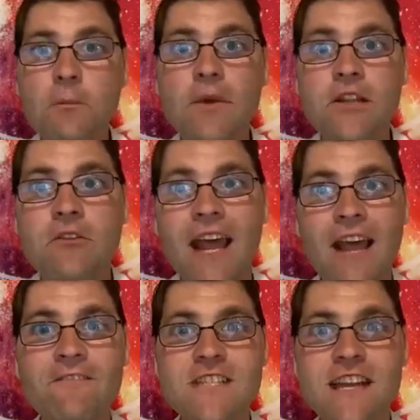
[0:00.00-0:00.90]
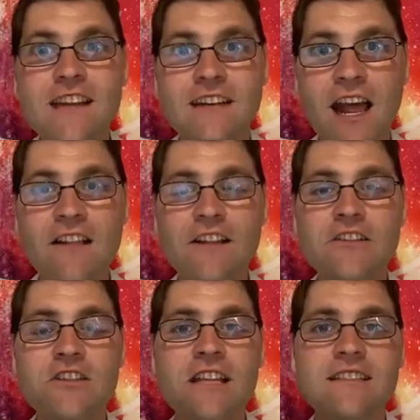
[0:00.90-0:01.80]
But you have to
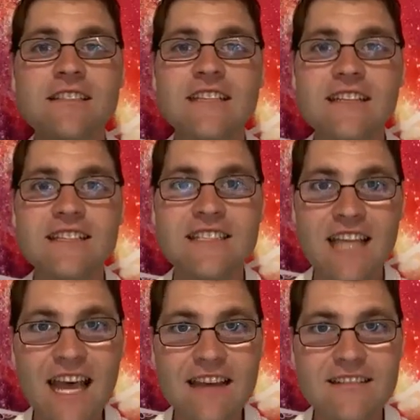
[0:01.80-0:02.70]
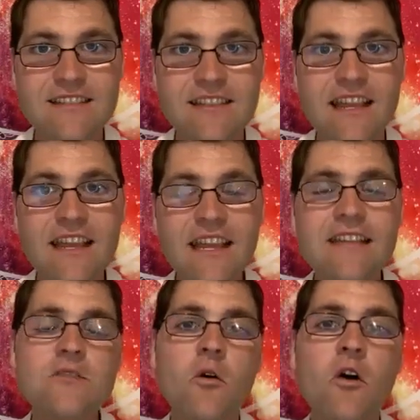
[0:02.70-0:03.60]
acknowledge that the success
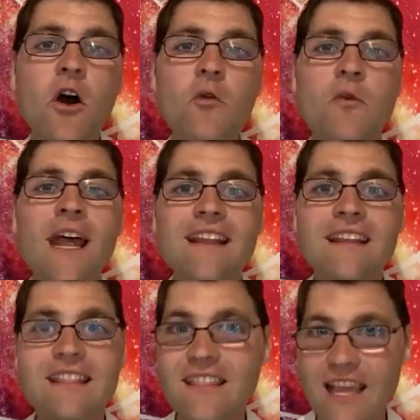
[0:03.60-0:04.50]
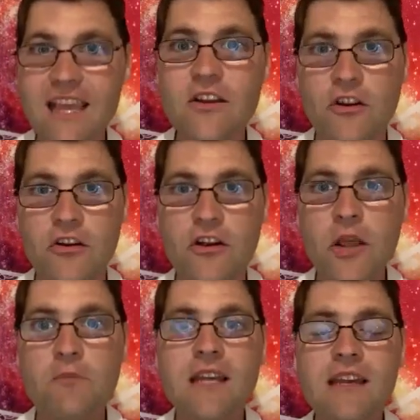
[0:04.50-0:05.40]
is already there
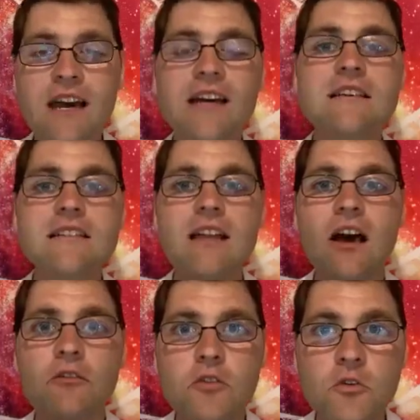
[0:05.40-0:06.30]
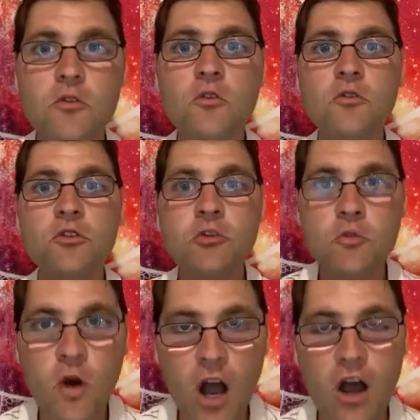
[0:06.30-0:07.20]
because of who
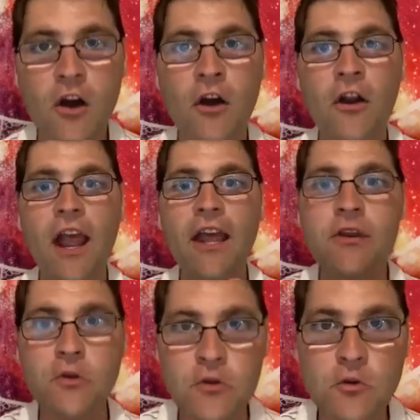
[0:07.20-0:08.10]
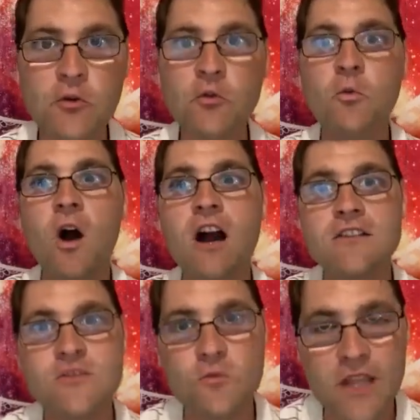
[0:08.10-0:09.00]
you are and who
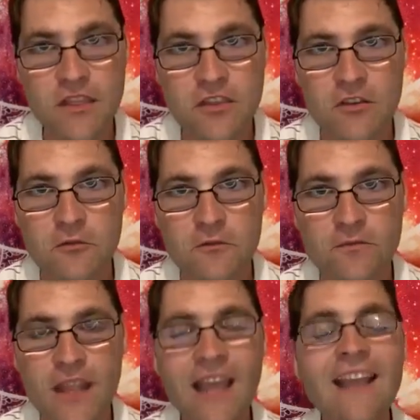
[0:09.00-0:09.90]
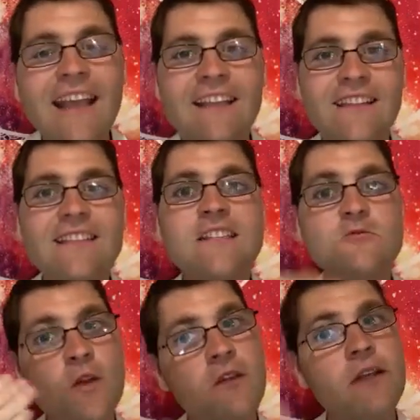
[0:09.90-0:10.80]
walks with you. And this is
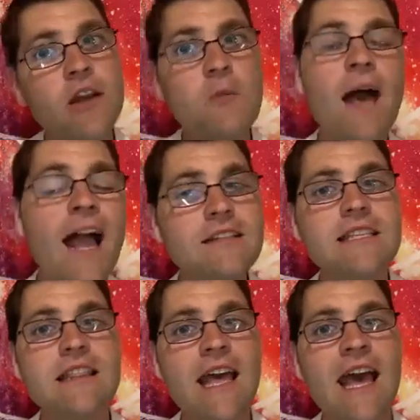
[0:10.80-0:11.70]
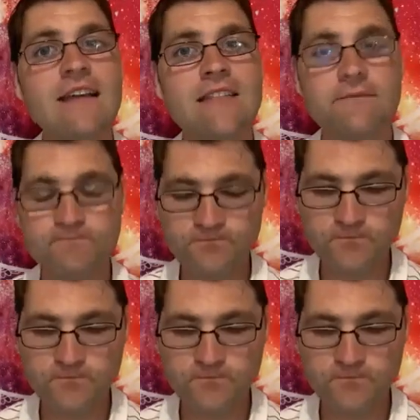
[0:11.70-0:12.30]
where we go back to that